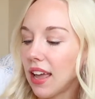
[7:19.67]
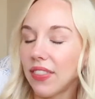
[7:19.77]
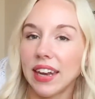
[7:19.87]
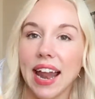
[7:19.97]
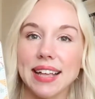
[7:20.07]

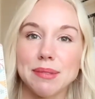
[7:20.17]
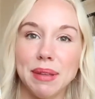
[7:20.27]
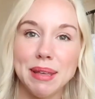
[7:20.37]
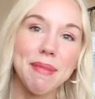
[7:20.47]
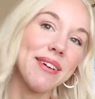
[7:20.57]
And then it has
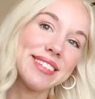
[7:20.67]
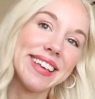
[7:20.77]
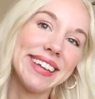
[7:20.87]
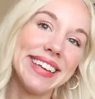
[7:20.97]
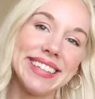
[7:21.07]
Minnie Mouse
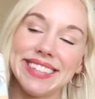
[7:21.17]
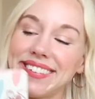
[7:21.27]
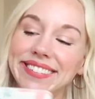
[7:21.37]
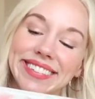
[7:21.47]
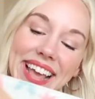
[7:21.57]
on it.
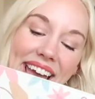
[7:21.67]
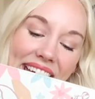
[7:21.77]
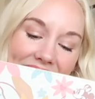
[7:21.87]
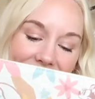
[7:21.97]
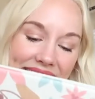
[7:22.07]
So
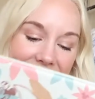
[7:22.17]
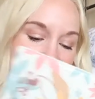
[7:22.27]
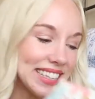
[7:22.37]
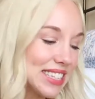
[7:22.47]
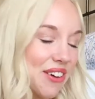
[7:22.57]
I like it.